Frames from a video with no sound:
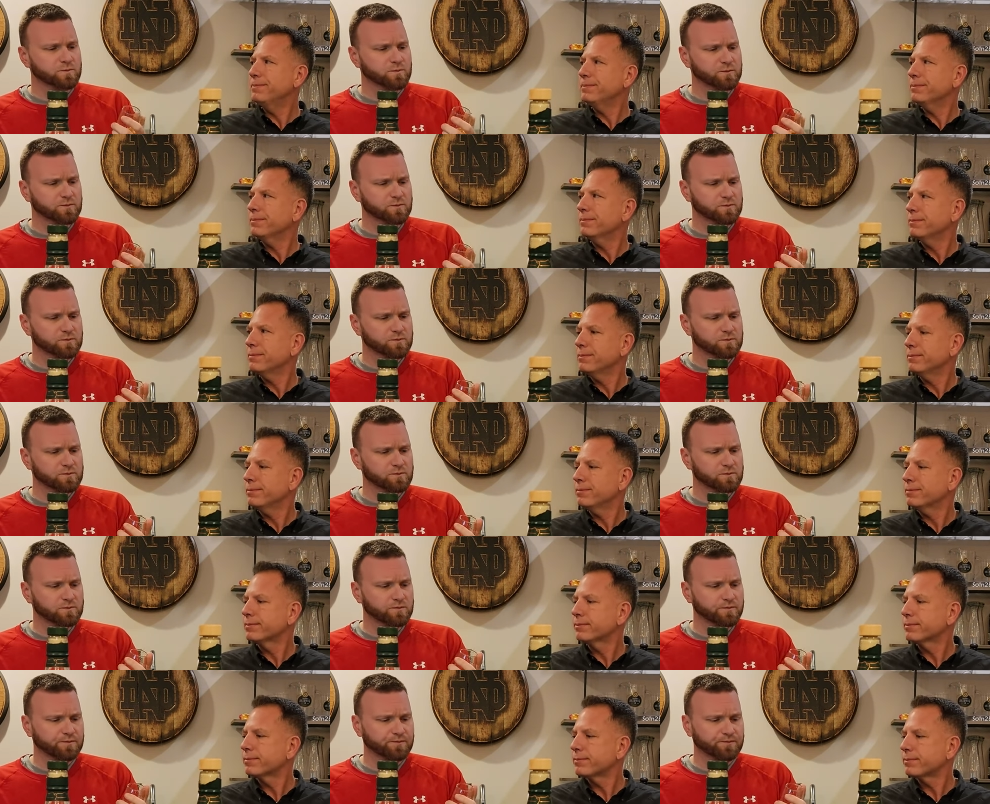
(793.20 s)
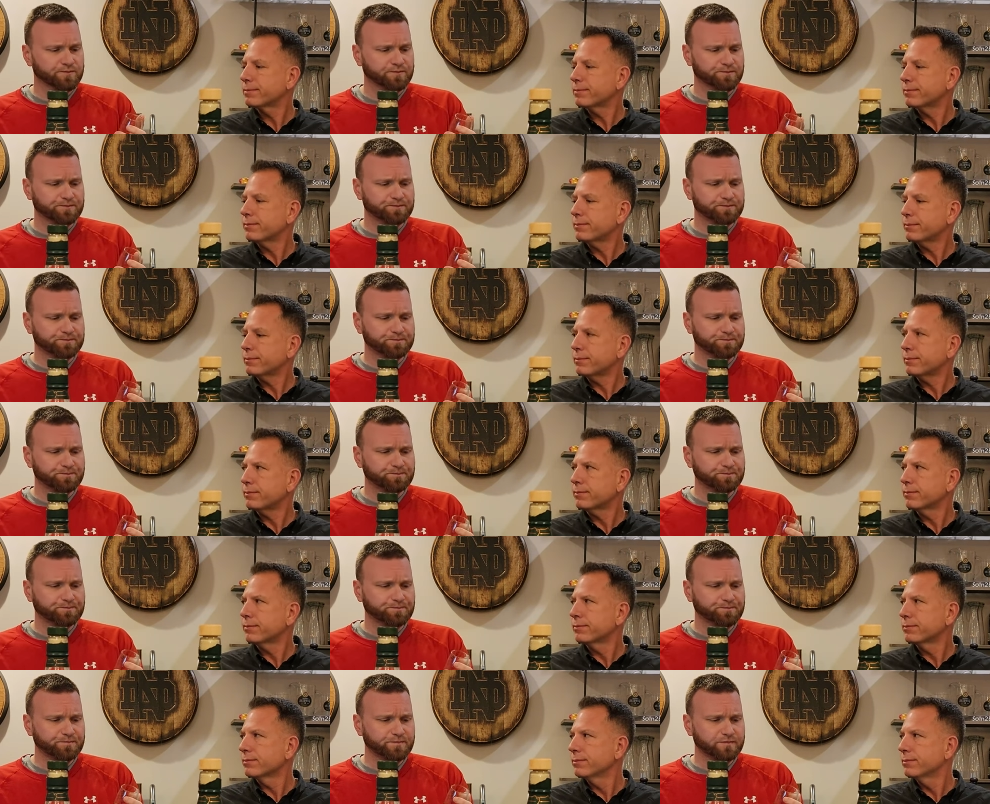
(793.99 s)

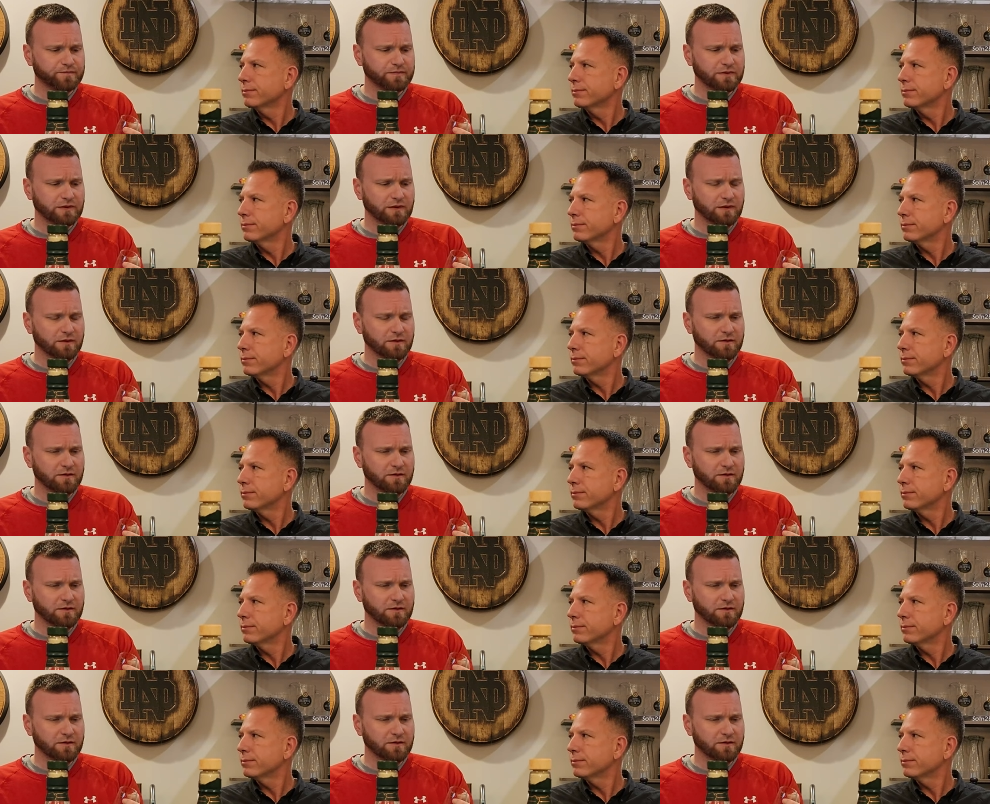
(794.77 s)
Nothing is said.